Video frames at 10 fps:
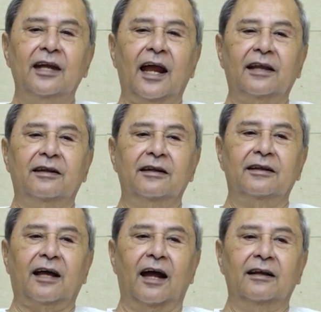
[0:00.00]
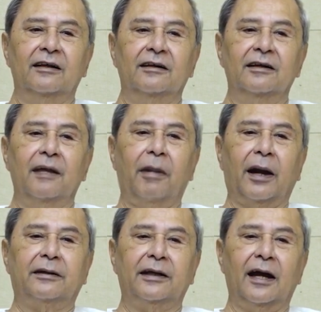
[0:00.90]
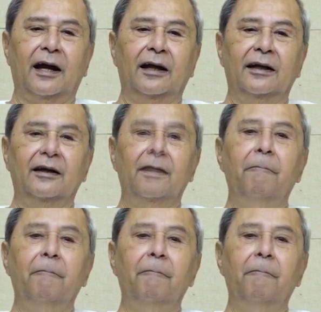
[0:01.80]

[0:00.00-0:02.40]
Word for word: Nandankanan, Patia,